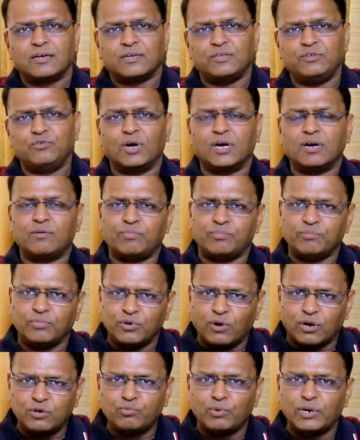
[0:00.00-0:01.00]
you have
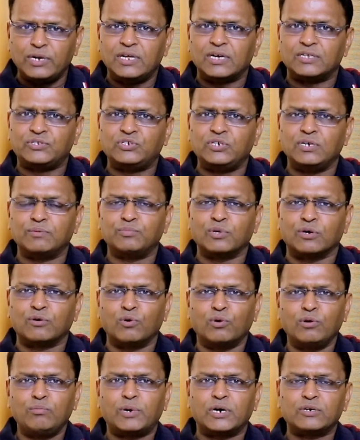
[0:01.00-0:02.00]
not only achieved the
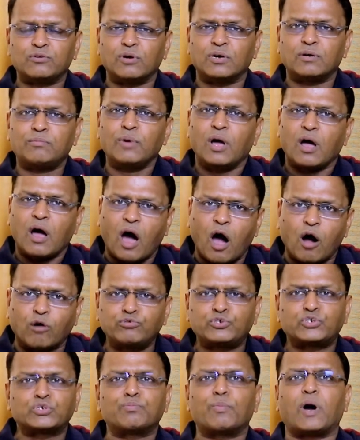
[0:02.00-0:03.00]
goal, but you have
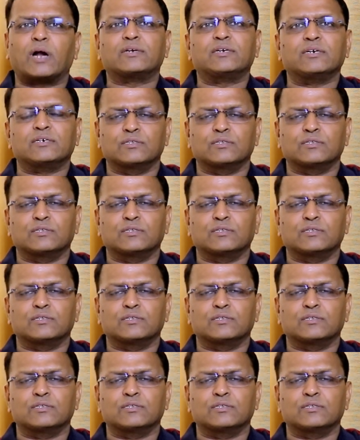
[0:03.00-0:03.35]
outsmarted